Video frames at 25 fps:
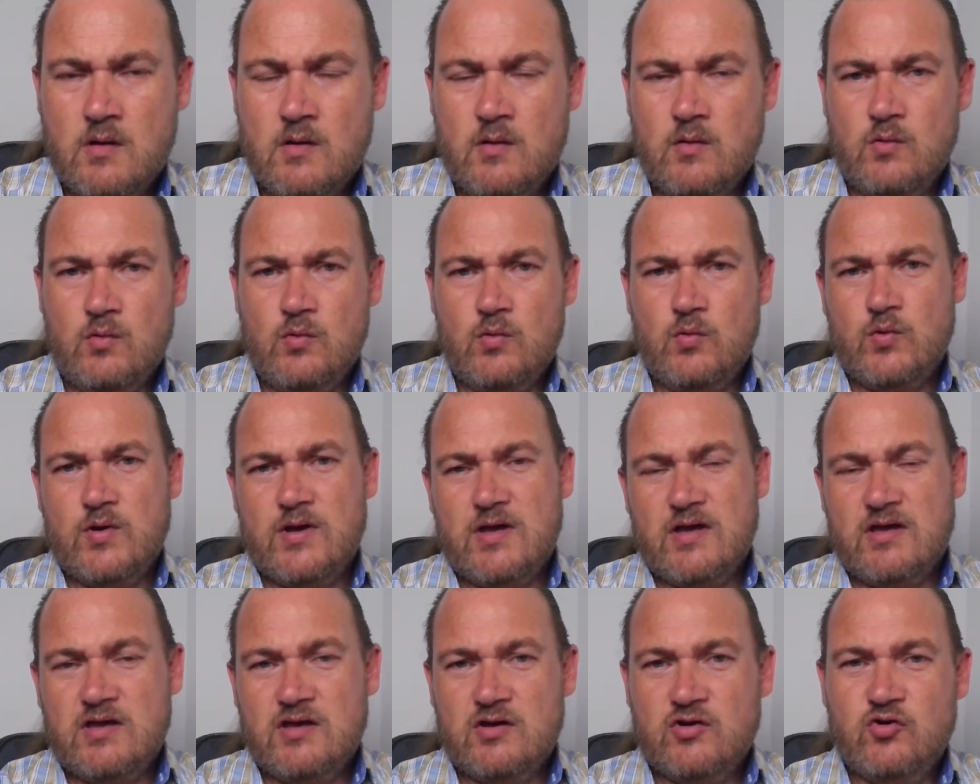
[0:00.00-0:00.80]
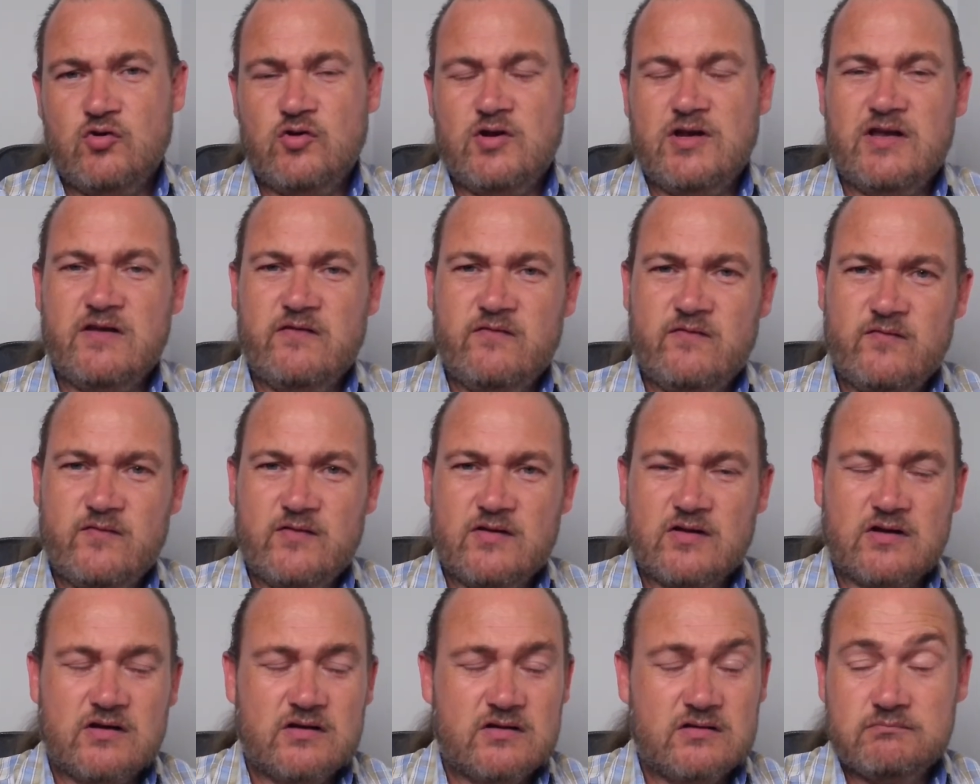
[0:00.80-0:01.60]
Okay,
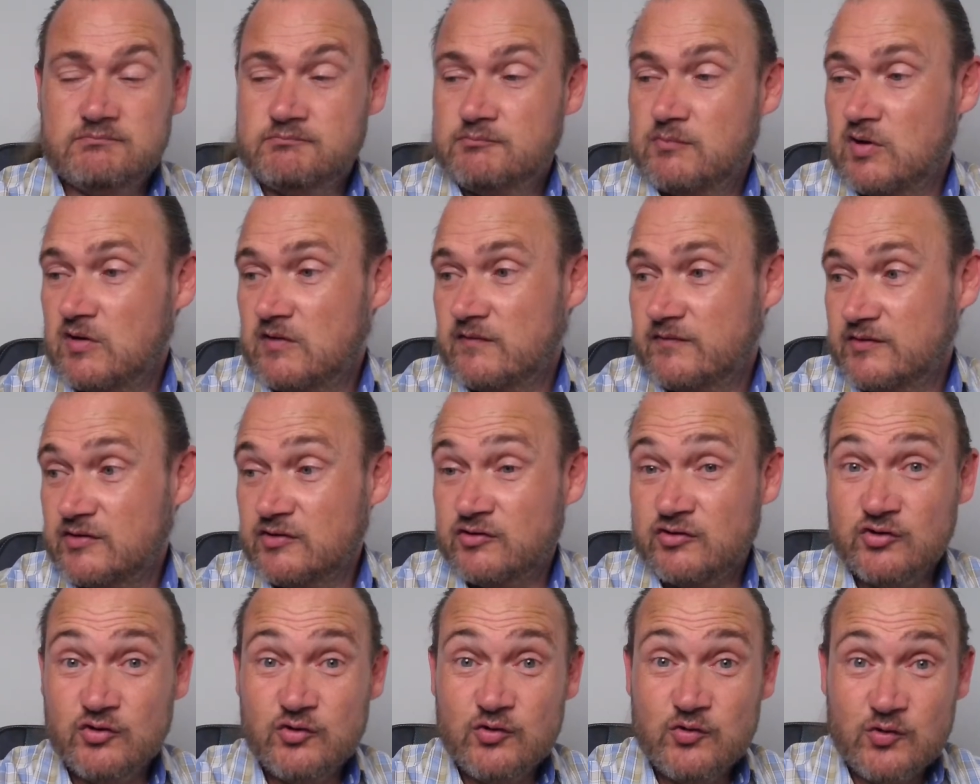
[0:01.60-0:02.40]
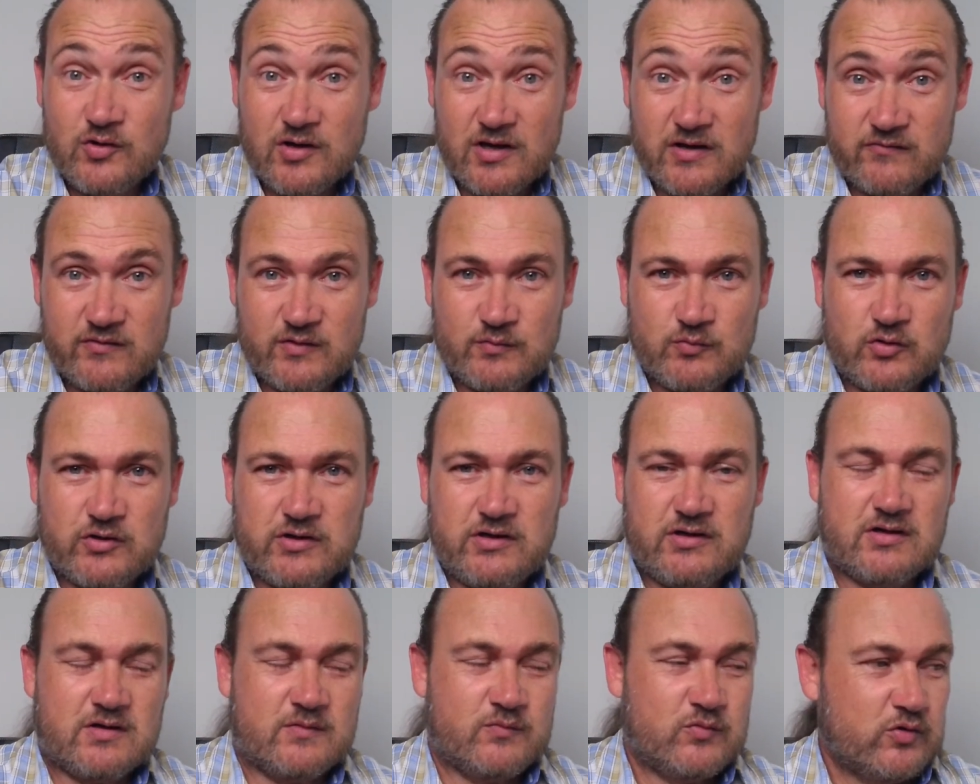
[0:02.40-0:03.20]
afternoon, everybody.
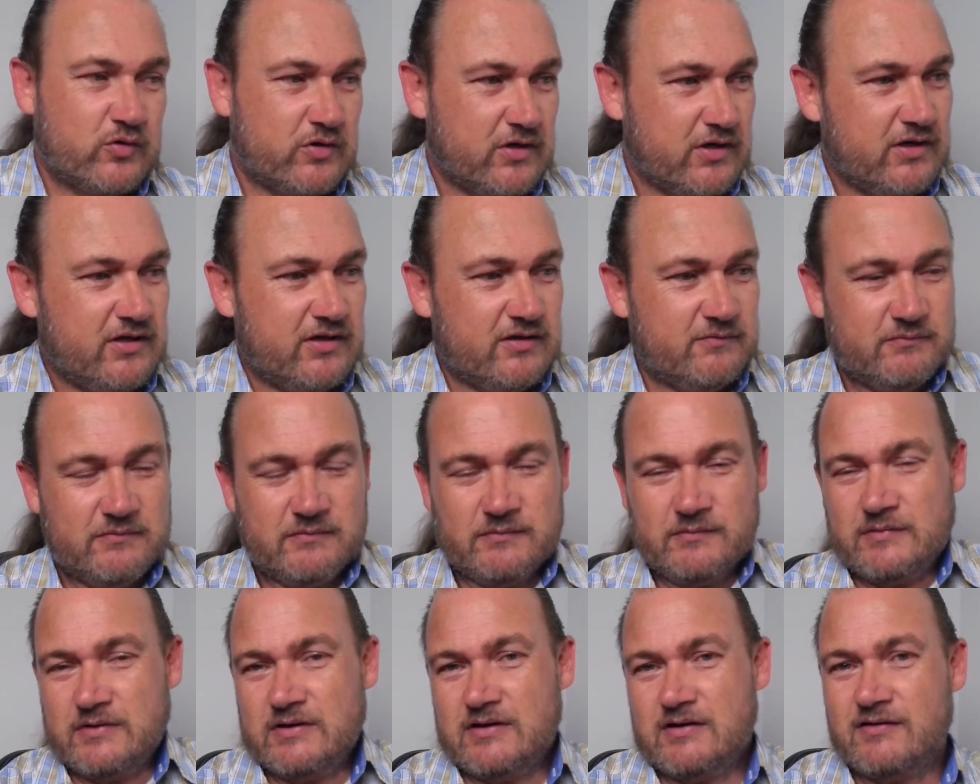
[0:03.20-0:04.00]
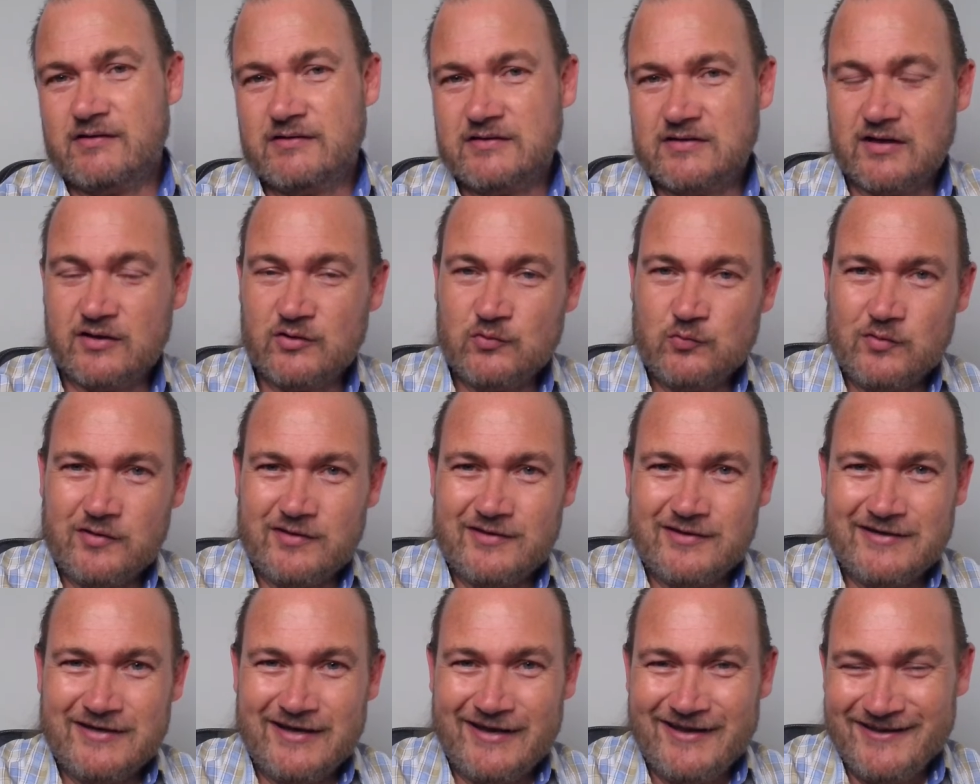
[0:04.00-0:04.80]
I'm already done with the
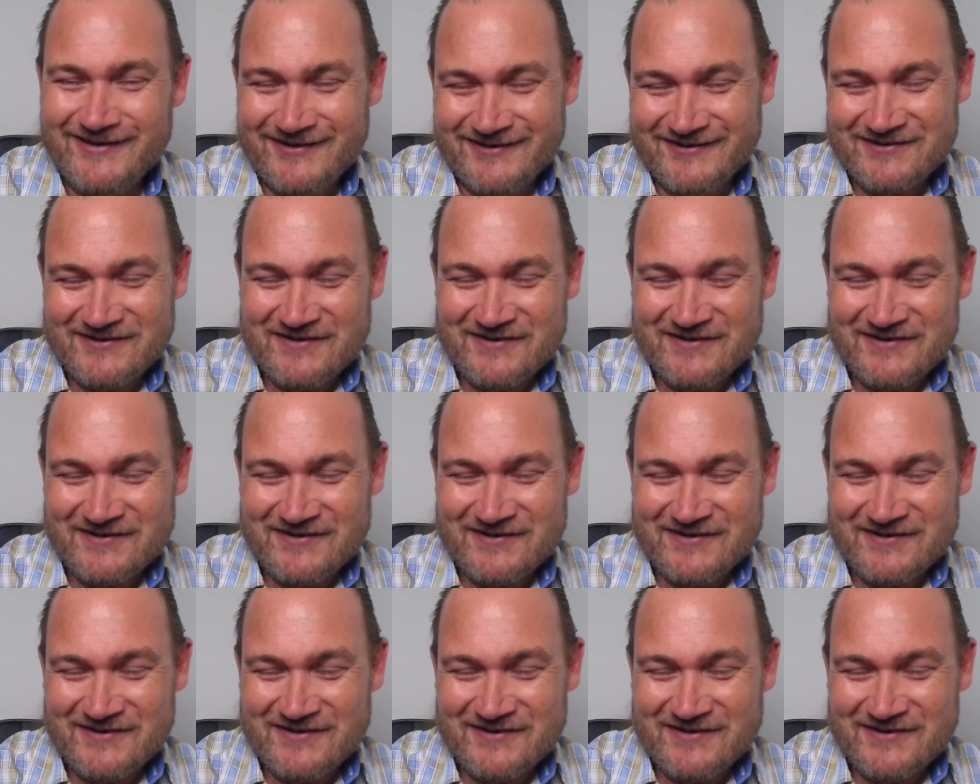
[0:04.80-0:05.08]
day.